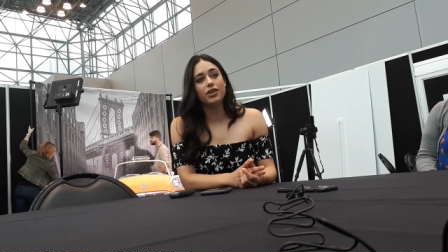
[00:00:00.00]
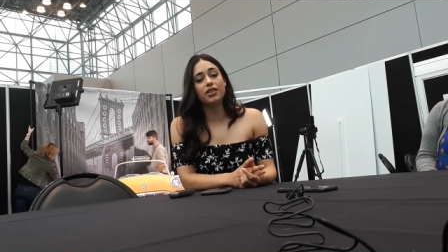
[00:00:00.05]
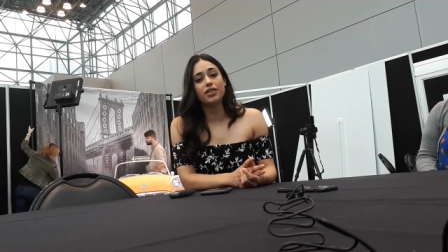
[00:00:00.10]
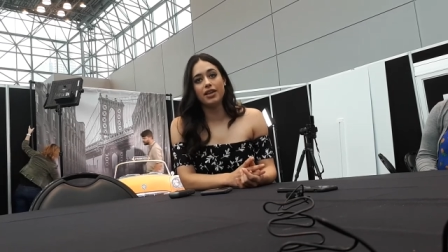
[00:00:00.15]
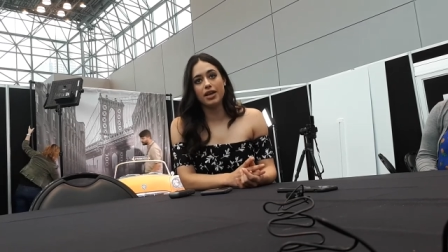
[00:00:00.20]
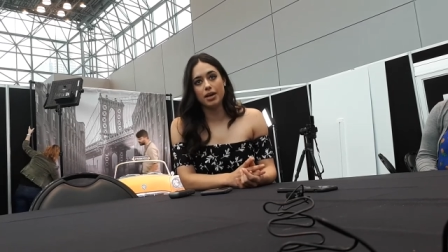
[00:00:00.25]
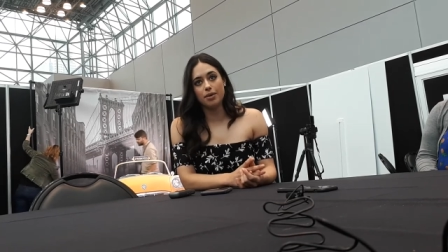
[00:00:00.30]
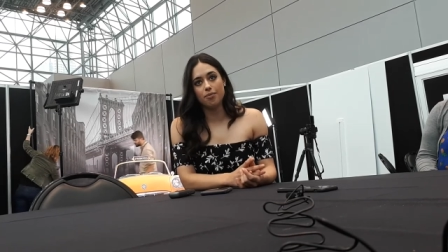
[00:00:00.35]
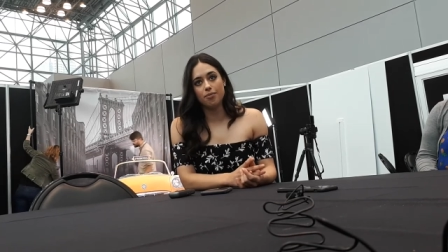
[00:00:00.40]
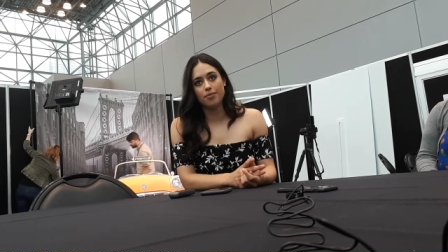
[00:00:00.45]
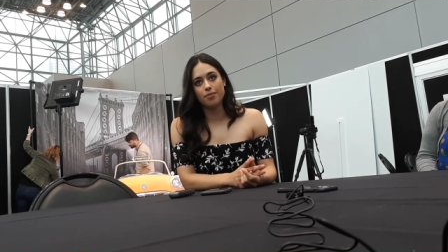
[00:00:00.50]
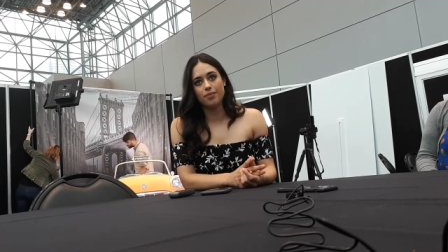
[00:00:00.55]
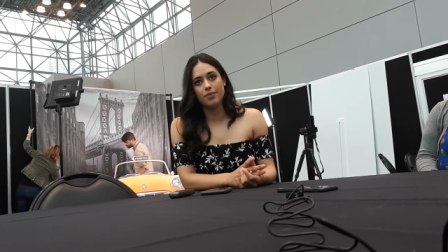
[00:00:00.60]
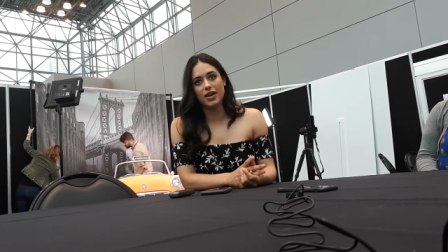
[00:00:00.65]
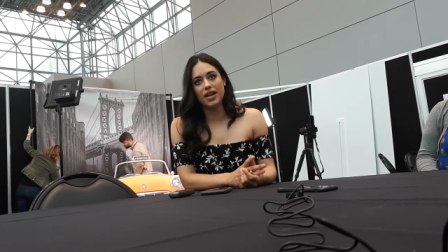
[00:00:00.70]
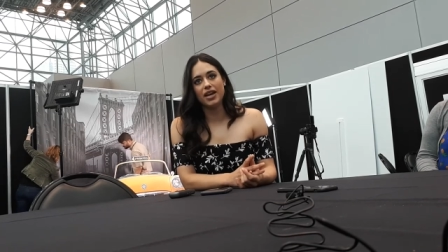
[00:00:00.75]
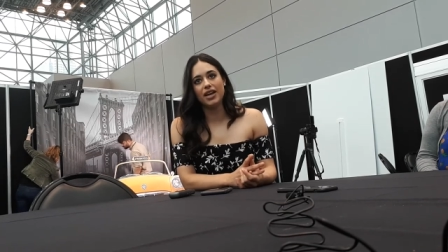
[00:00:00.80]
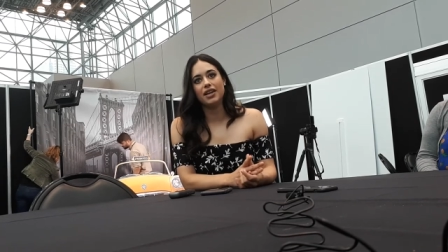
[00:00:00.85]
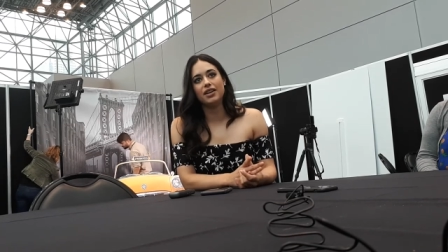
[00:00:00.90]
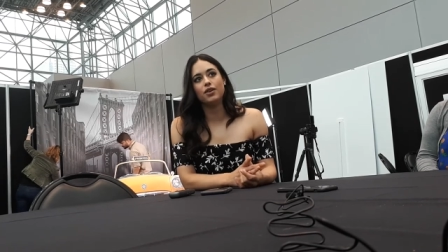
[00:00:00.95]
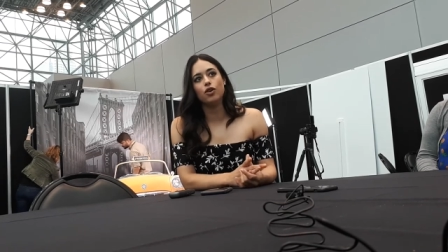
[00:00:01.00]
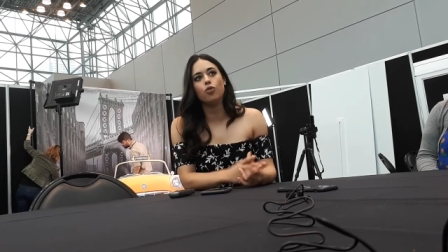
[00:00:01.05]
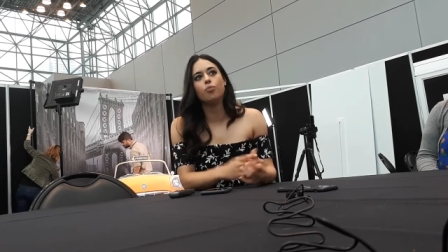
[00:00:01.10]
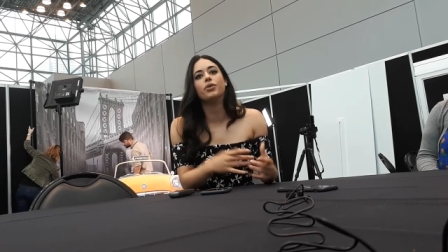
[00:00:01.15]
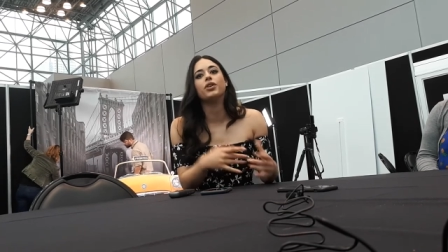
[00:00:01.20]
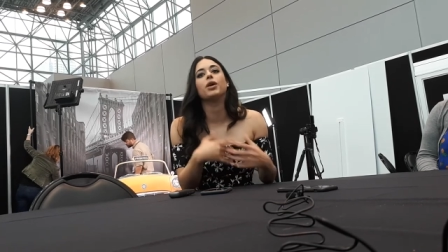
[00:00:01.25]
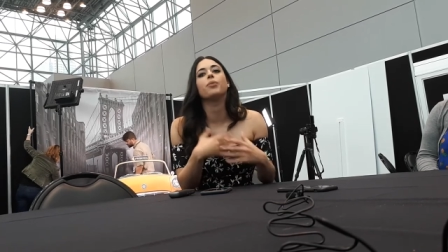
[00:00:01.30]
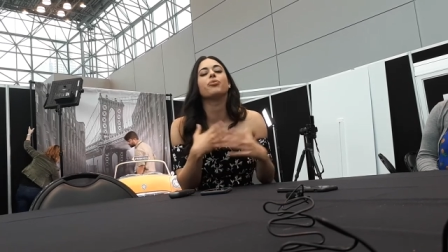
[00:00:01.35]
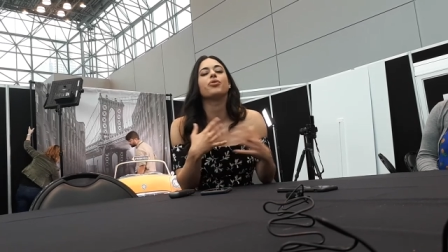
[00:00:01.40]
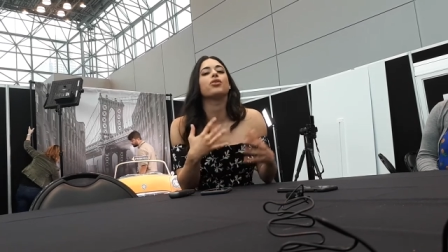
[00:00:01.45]
them and
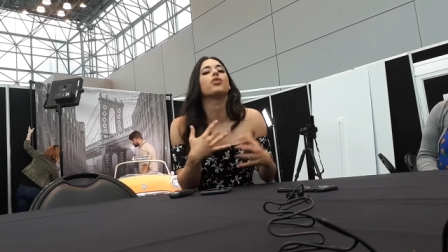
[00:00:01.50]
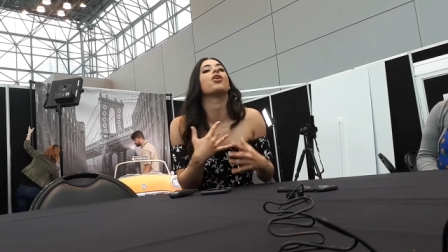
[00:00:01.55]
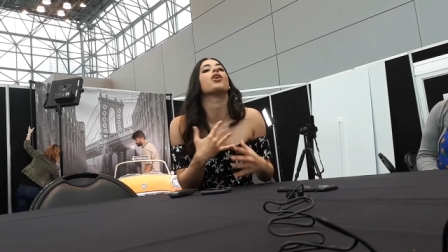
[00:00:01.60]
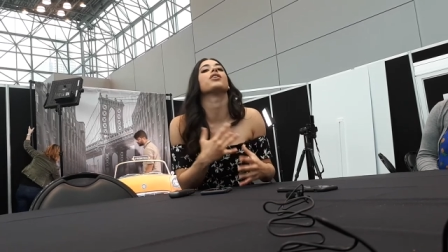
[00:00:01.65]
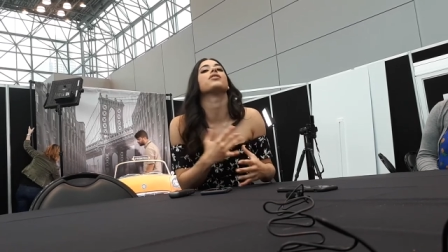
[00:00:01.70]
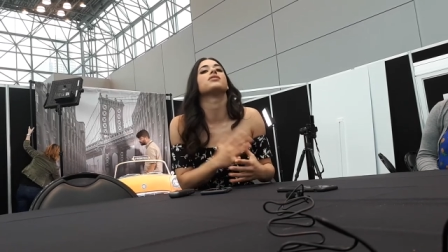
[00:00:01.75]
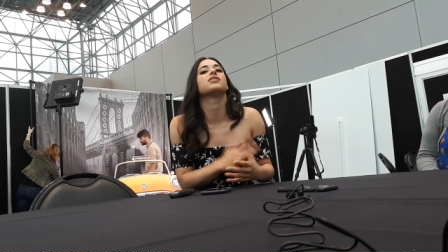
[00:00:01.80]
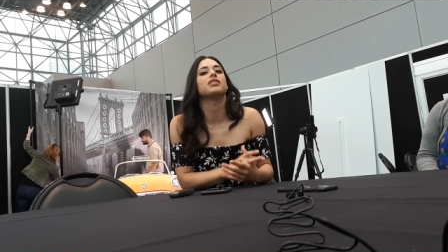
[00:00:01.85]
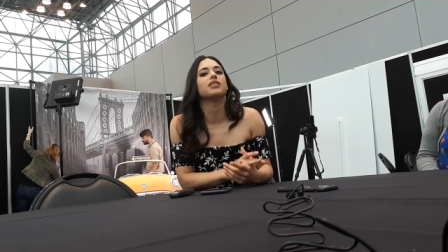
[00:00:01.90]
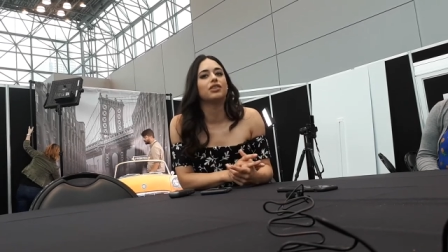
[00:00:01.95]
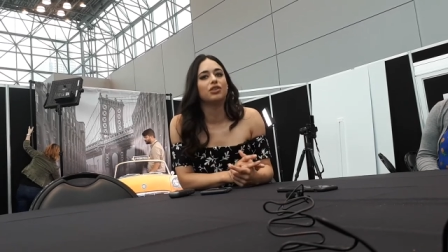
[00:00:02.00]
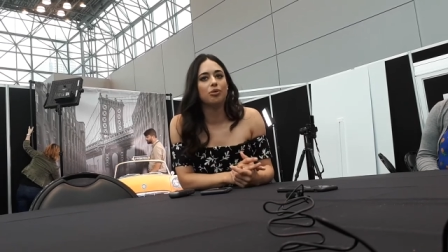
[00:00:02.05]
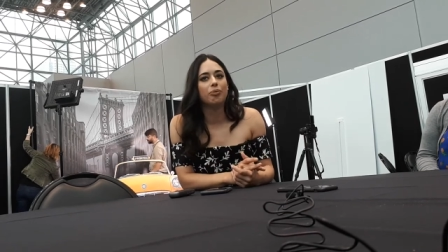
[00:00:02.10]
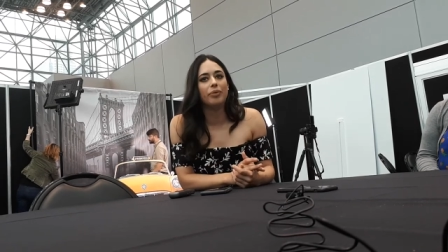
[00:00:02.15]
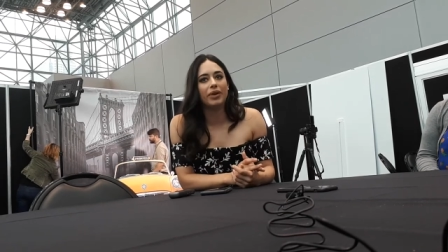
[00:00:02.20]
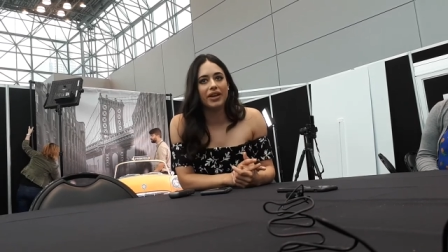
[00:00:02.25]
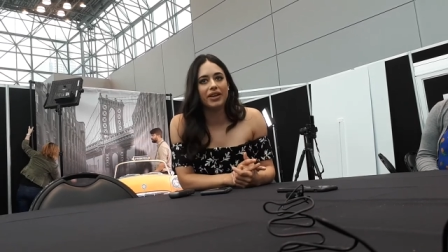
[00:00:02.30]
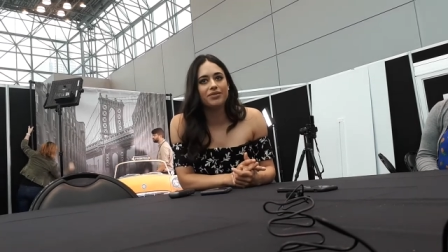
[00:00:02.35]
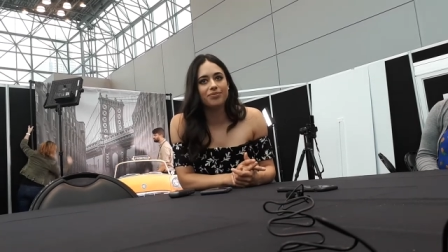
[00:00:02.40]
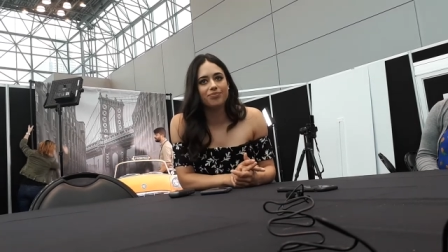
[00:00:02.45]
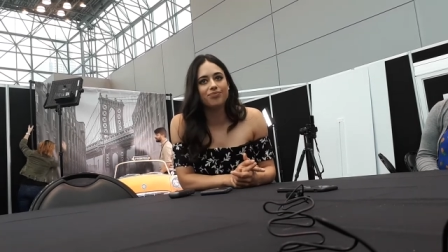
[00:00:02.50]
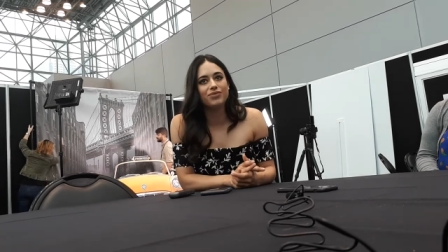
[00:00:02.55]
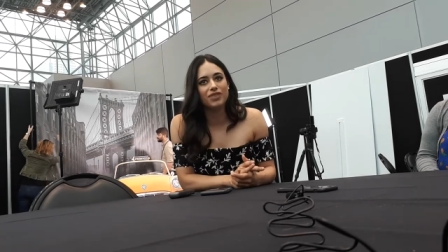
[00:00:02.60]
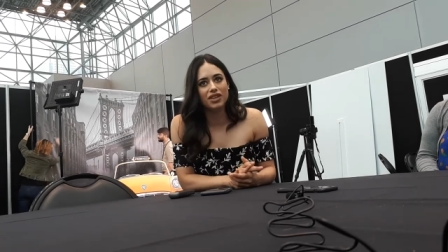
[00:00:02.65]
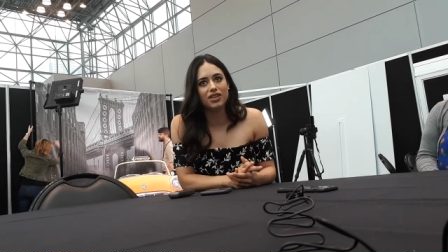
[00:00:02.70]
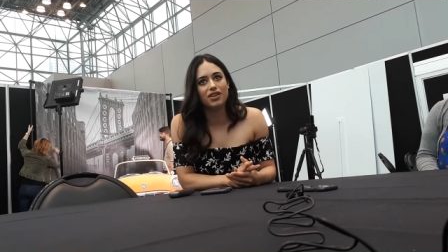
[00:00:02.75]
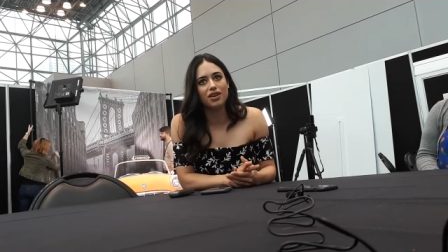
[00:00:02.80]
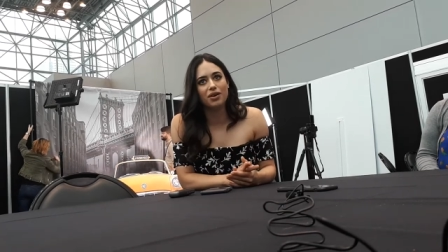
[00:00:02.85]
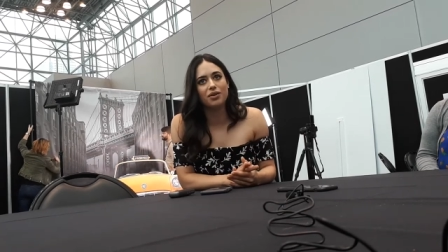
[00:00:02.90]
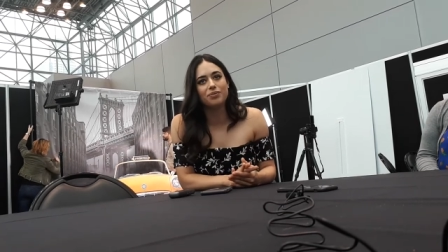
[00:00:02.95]
open up their hearts a little bit,
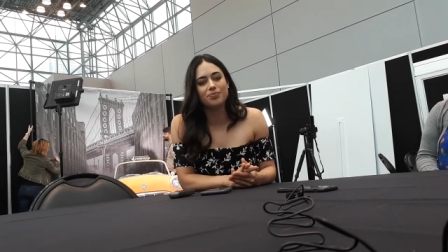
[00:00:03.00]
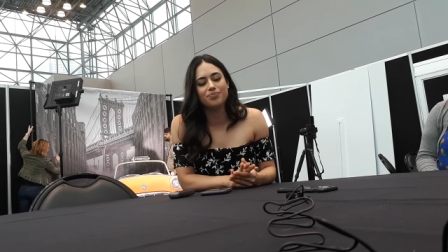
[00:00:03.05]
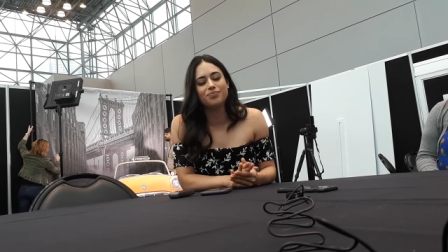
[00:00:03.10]
Yeah.